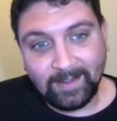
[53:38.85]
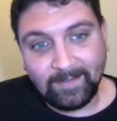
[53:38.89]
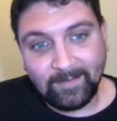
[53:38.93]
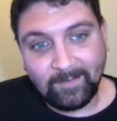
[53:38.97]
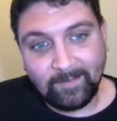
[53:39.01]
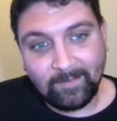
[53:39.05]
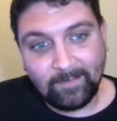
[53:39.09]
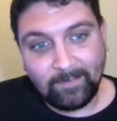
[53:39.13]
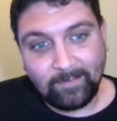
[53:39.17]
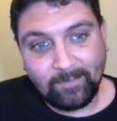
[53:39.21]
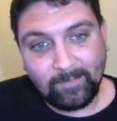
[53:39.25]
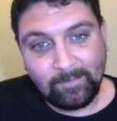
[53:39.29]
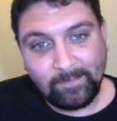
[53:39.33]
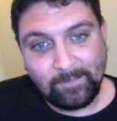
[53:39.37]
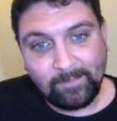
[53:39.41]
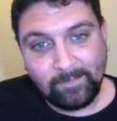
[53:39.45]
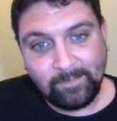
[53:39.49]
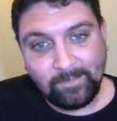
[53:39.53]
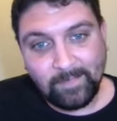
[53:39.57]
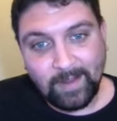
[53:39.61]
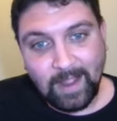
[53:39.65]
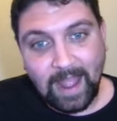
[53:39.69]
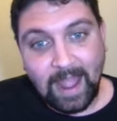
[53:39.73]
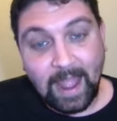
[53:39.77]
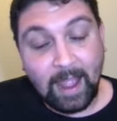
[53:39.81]
Why?
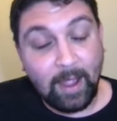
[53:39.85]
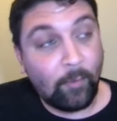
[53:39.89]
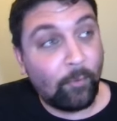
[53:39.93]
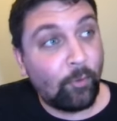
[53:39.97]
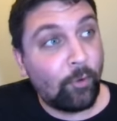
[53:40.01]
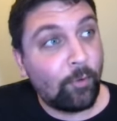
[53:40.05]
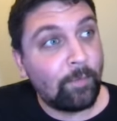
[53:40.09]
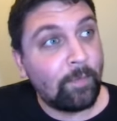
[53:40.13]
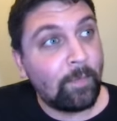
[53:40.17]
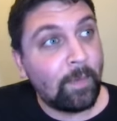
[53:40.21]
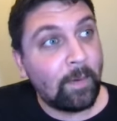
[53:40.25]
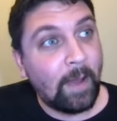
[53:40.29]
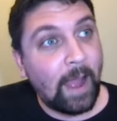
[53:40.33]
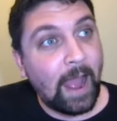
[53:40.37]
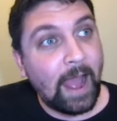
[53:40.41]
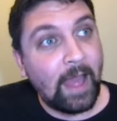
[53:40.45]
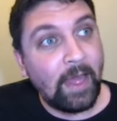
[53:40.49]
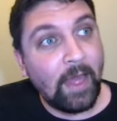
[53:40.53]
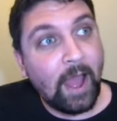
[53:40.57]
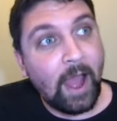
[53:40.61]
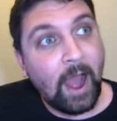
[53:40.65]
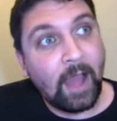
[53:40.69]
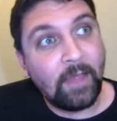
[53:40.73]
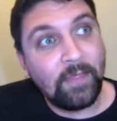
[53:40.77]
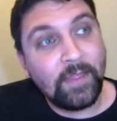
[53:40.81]
Just I, bigger well,
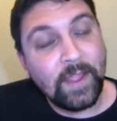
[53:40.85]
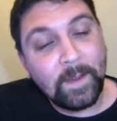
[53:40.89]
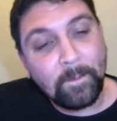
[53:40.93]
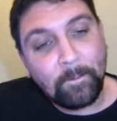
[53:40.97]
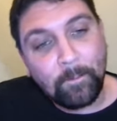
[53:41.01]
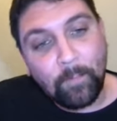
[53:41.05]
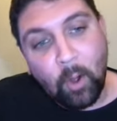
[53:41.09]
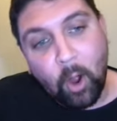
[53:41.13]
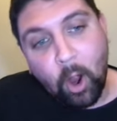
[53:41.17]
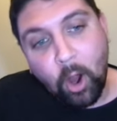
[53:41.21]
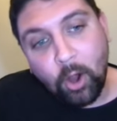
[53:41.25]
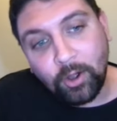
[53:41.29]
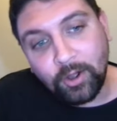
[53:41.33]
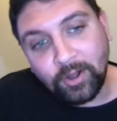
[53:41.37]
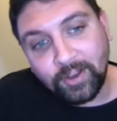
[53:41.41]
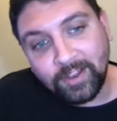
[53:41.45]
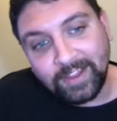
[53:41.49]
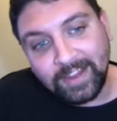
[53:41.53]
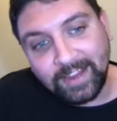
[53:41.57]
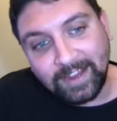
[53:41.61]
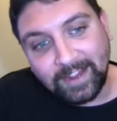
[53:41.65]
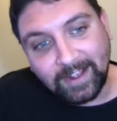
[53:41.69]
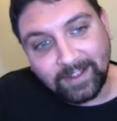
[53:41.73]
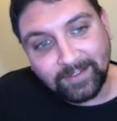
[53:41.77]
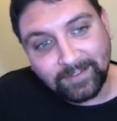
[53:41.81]
athletes. I, I, think
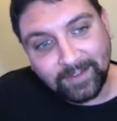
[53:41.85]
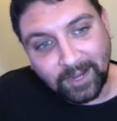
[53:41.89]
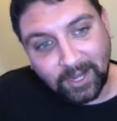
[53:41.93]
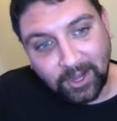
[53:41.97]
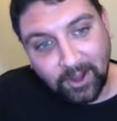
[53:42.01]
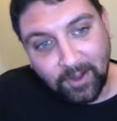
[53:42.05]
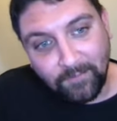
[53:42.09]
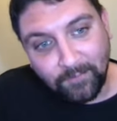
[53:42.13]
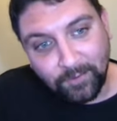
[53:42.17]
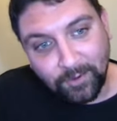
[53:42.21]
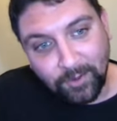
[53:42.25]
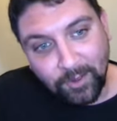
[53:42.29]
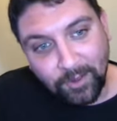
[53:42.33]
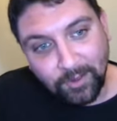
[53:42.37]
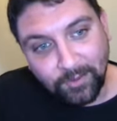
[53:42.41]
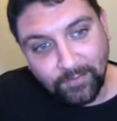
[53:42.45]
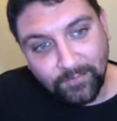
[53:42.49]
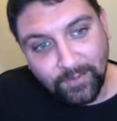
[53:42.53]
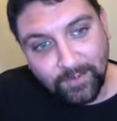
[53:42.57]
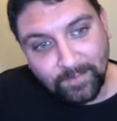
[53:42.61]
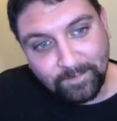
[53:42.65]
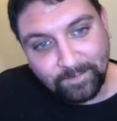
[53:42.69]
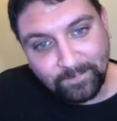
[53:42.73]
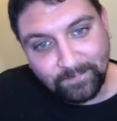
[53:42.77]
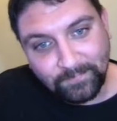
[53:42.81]
partly because I covered all of
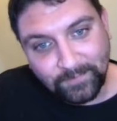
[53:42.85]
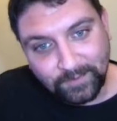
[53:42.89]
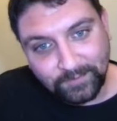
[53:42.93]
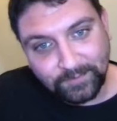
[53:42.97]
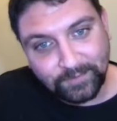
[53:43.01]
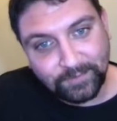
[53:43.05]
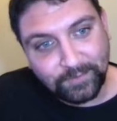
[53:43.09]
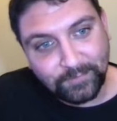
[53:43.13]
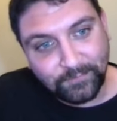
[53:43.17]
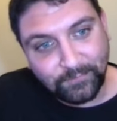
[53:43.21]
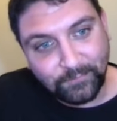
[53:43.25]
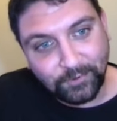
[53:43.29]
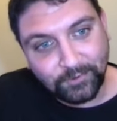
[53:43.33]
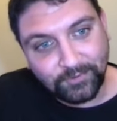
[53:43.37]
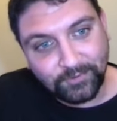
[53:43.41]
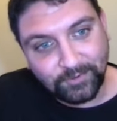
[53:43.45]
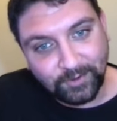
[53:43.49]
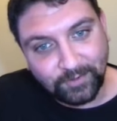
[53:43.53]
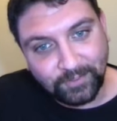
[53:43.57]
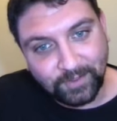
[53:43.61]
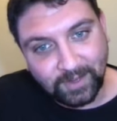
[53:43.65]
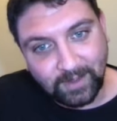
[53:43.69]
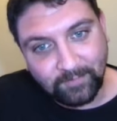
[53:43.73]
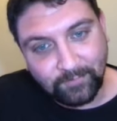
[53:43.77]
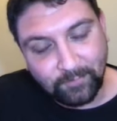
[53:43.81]
them. This is the first year
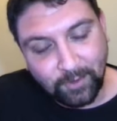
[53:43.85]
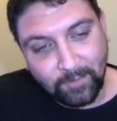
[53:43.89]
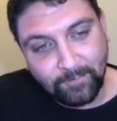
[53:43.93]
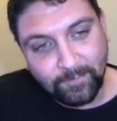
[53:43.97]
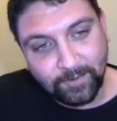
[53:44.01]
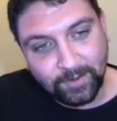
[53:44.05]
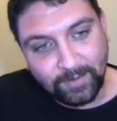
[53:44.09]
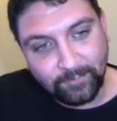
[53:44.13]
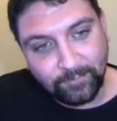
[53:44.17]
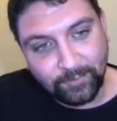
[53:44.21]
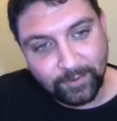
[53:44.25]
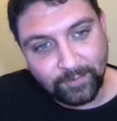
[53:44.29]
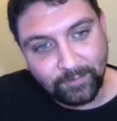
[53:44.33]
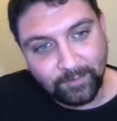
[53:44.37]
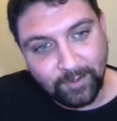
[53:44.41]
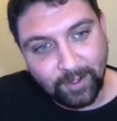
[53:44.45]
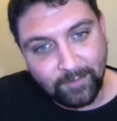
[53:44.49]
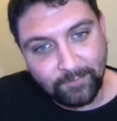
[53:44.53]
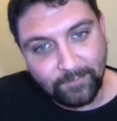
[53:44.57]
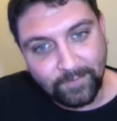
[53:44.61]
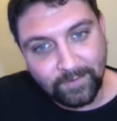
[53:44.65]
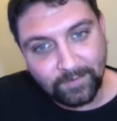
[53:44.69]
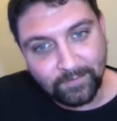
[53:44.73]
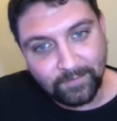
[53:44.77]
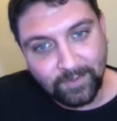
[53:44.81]
I think I've covered every
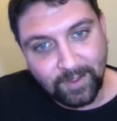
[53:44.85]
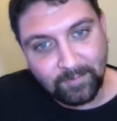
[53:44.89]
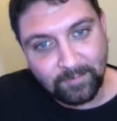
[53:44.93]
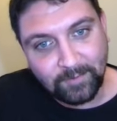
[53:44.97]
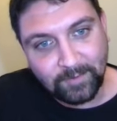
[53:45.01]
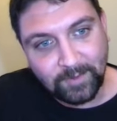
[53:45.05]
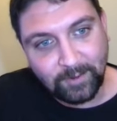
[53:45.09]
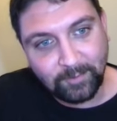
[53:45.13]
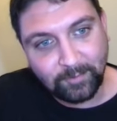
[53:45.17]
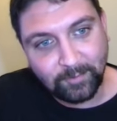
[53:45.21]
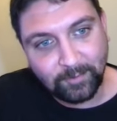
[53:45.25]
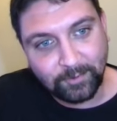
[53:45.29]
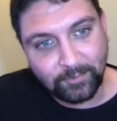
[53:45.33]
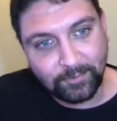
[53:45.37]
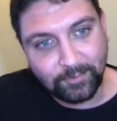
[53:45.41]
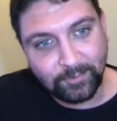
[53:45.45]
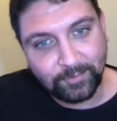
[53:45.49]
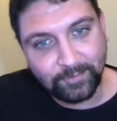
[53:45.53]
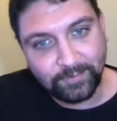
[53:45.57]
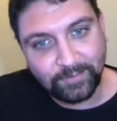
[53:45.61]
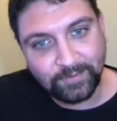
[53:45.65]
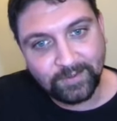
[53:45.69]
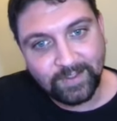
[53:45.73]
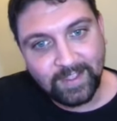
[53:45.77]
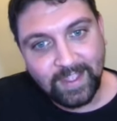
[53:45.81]
offensive lineman they
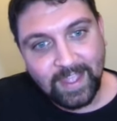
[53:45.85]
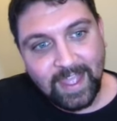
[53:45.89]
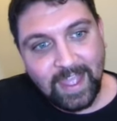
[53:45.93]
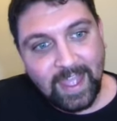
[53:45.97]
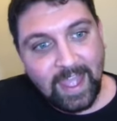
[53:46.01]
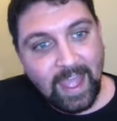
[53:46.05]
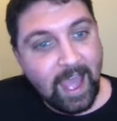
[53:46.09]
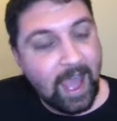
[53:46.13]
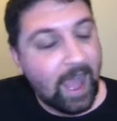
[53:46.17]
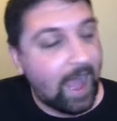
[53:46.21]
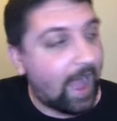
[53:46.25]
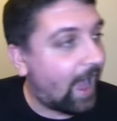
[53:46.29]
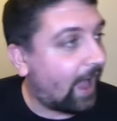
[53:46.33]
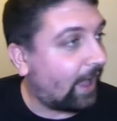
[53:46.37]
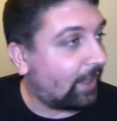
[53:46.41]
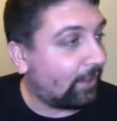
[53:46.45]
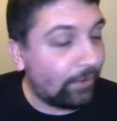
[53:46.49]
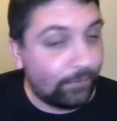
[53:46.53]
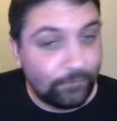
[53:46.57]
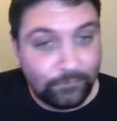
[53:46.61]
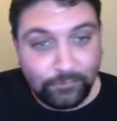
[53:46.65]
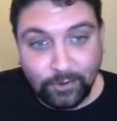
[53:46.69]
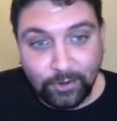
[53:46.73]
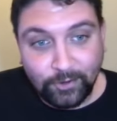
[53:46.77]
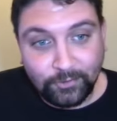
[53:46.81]
recruits. Mm -hmm. I
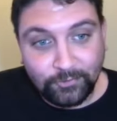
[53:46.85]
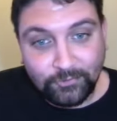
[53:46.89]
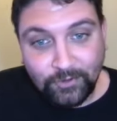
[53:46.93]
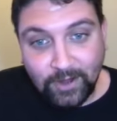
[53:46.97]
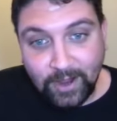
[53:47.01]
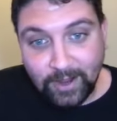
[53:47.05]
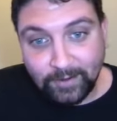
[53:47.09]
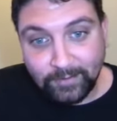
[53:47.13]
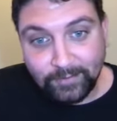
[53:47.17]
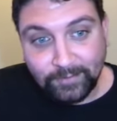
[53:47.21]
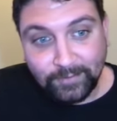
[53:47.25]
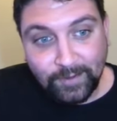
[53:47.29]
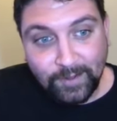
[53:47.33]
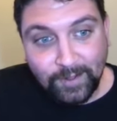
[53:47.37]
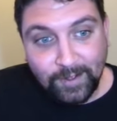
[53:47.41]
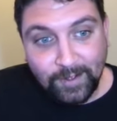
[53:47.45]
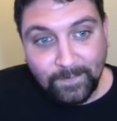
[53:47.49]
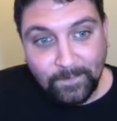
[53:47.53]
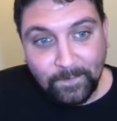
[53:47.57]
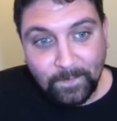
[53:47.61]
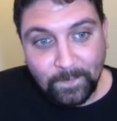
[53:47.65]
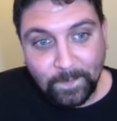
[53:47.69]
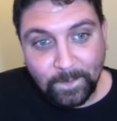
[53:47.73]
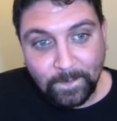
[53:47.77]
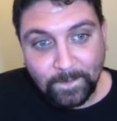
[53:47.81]
love Charles
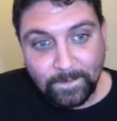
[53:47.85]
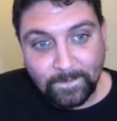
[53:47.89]
Jagusah.